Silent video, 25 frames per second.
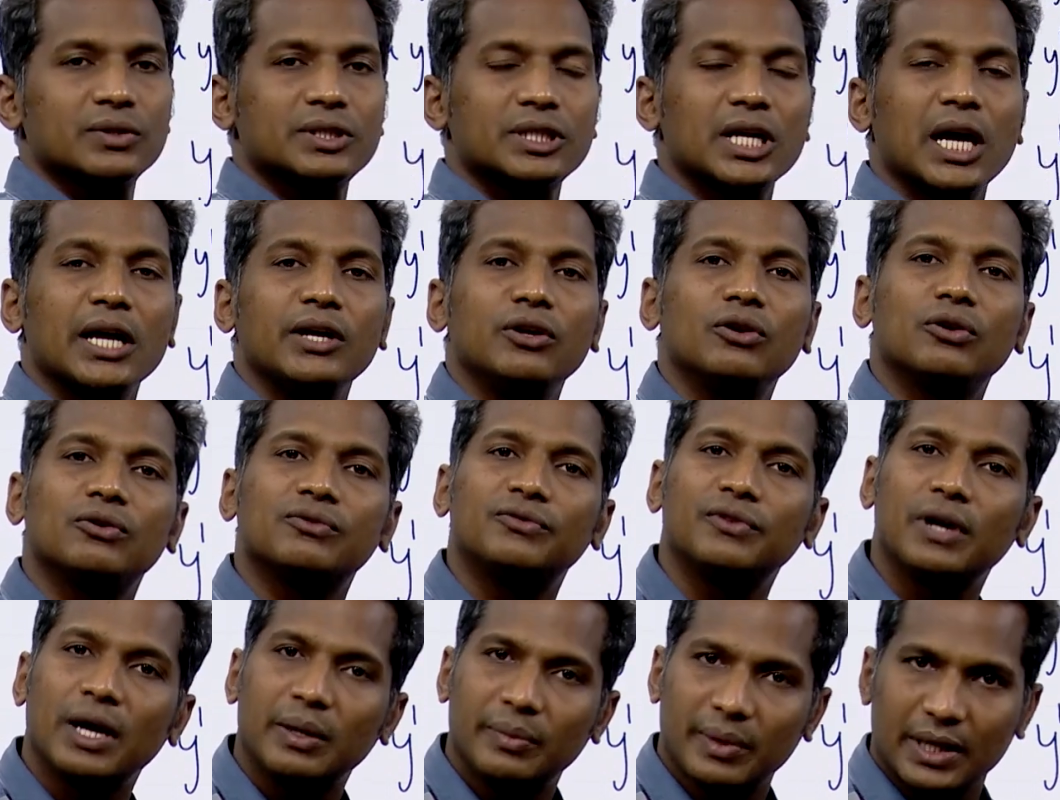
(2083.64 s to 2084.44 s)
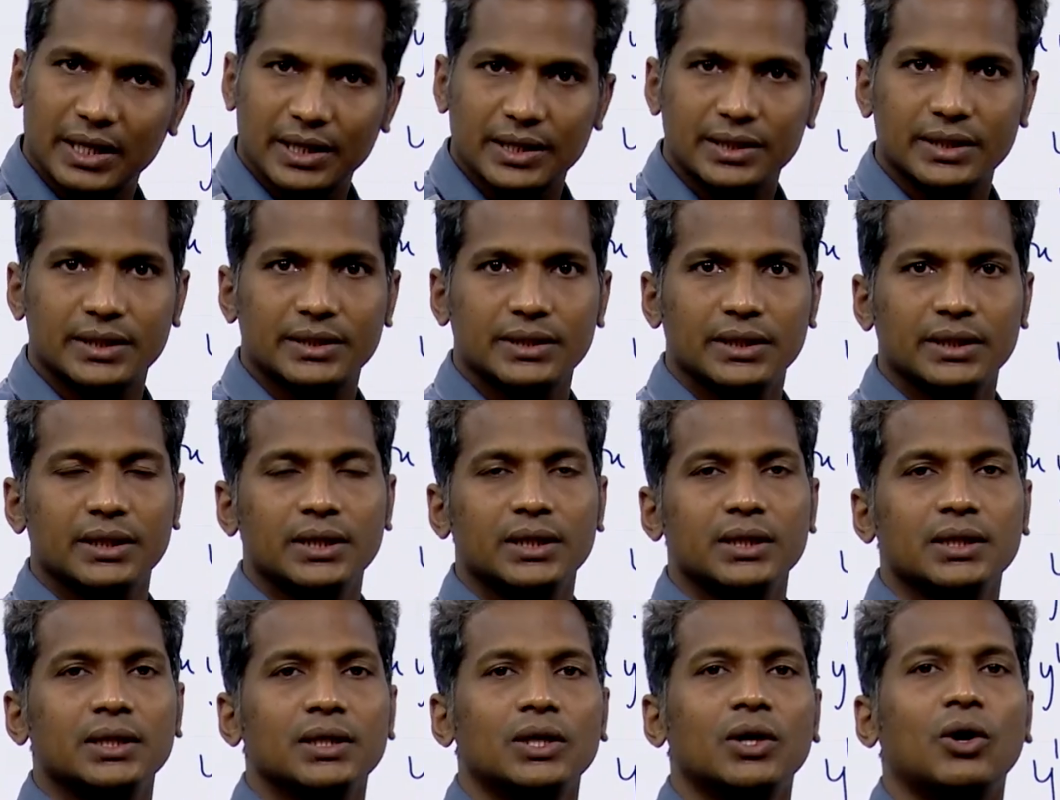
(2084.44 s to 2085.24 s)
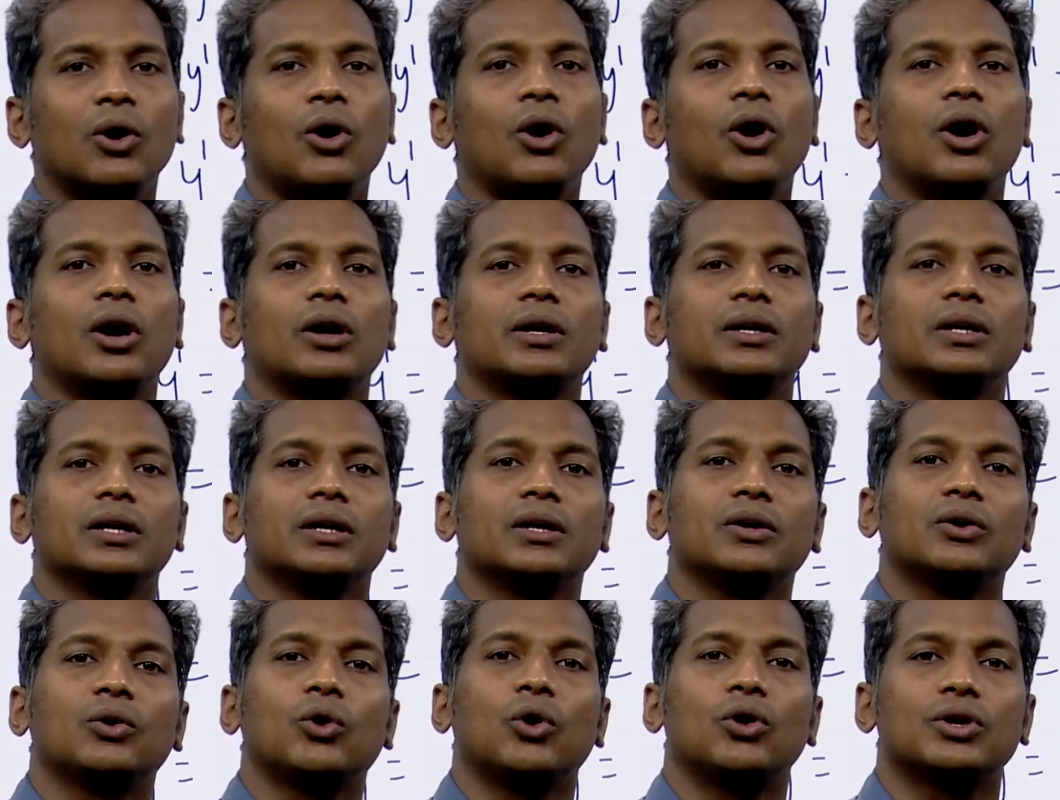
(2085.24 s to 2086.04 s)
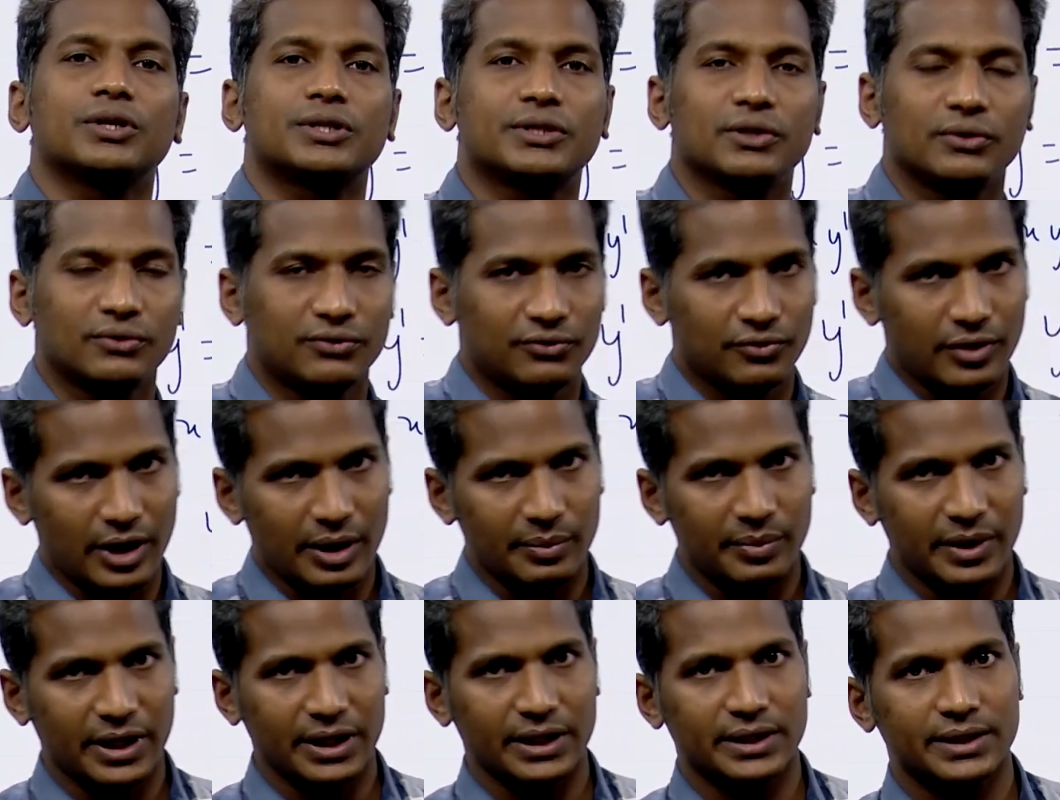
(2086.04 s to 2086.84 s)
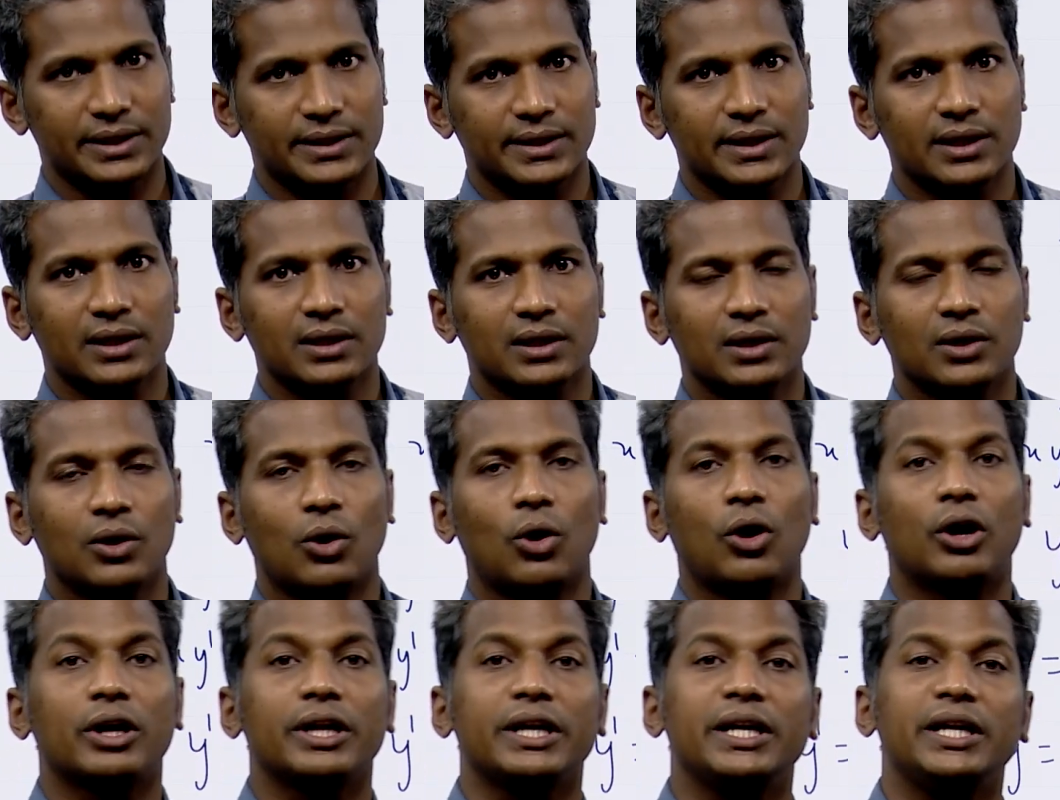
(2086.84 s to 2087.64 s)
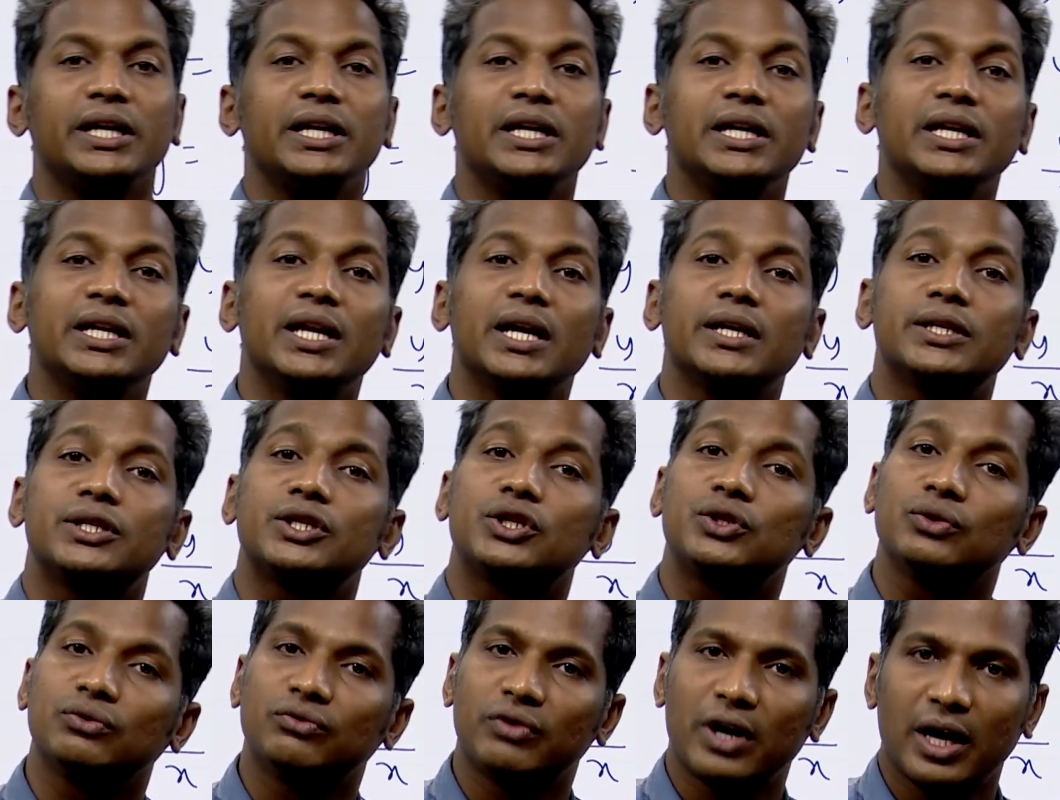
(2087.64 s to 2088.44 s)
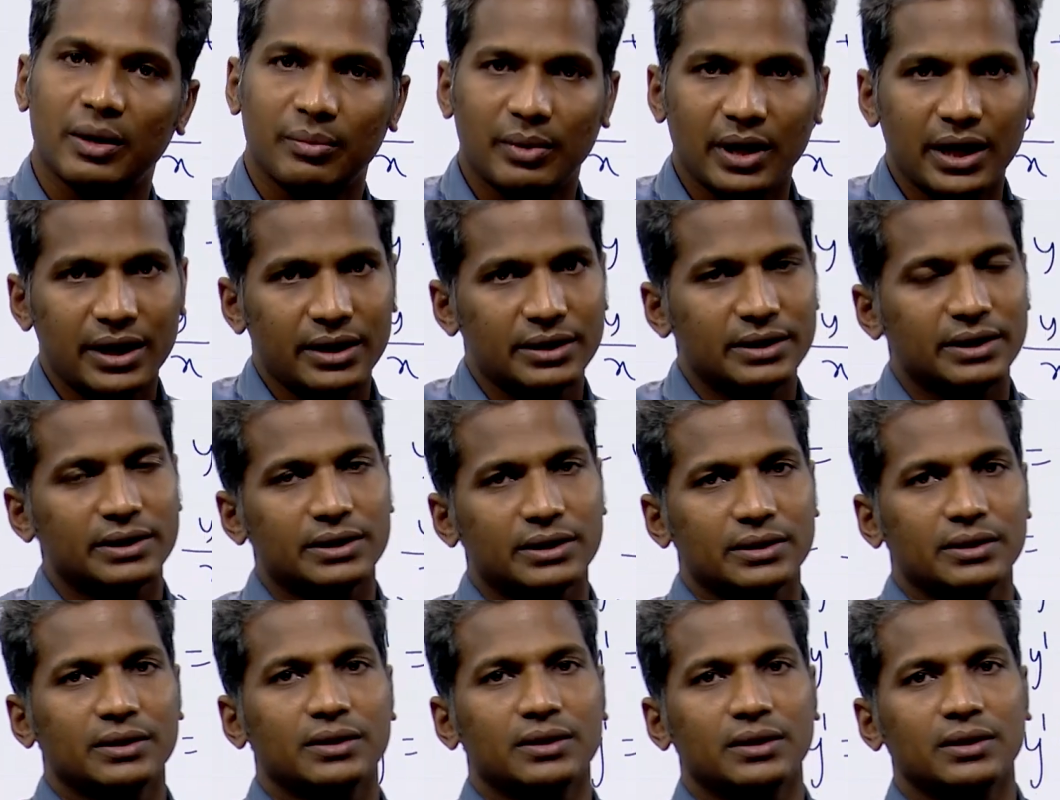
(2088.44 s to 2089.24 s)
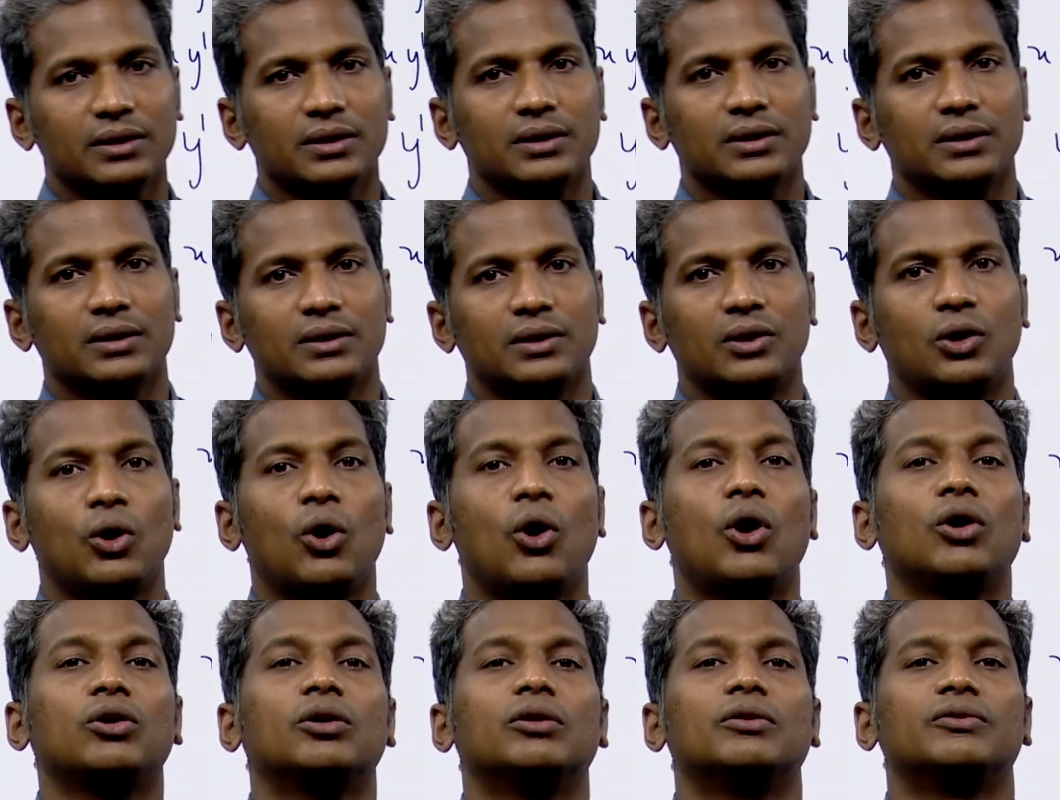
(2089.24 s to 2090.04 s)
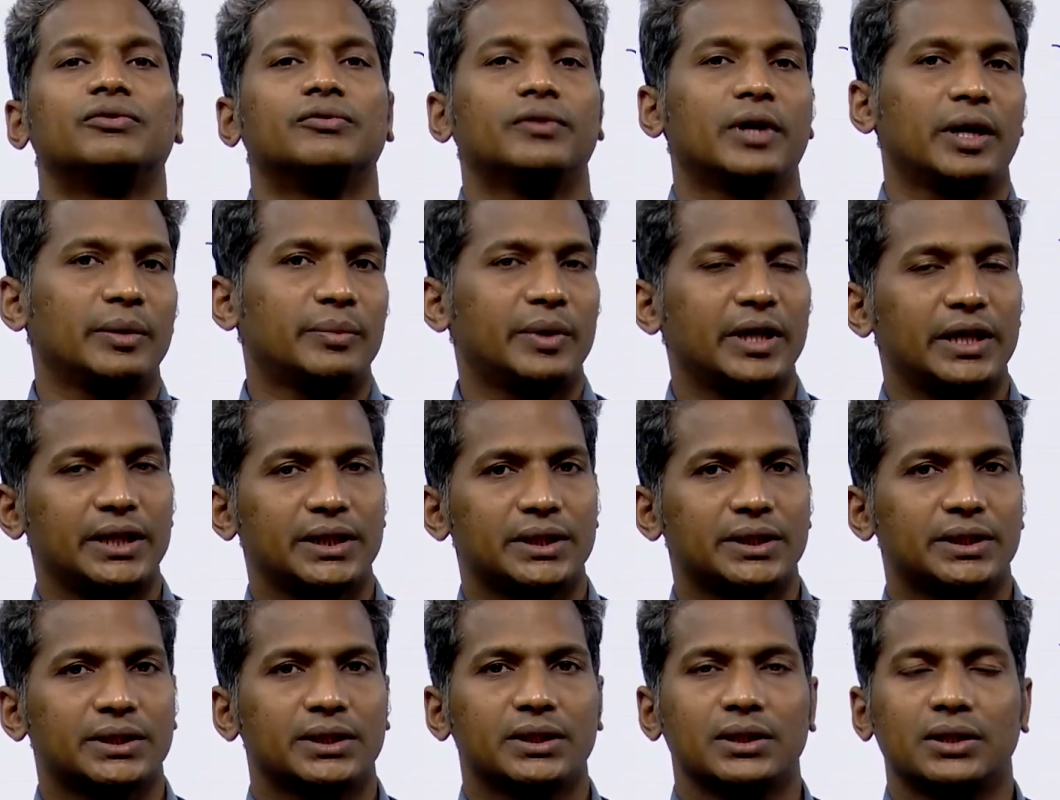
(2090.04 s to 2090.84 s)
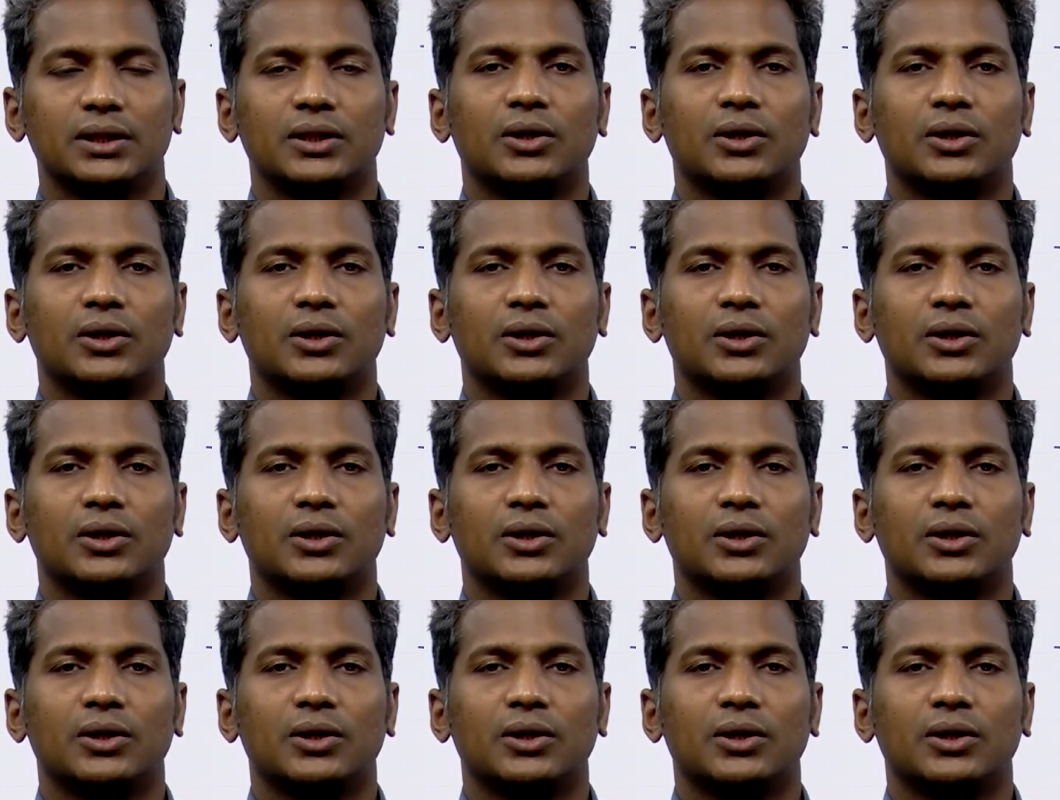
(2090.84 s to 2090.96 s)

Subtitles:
sine of y by x or cos of y by x or e raised to y by x, log of y by x.